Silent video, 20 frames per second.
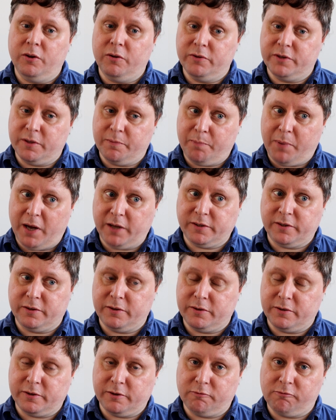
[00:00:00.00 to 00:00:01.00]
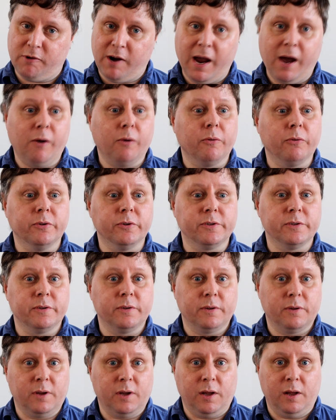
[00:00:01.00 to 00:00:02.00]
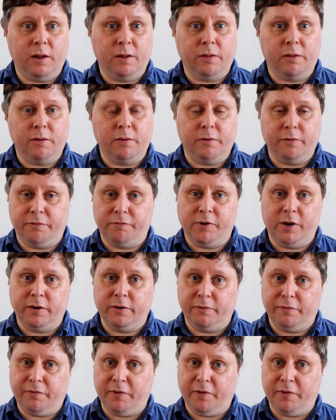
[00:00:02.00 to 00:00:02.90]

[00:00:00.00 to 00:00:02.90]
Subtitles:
use the buttons around the front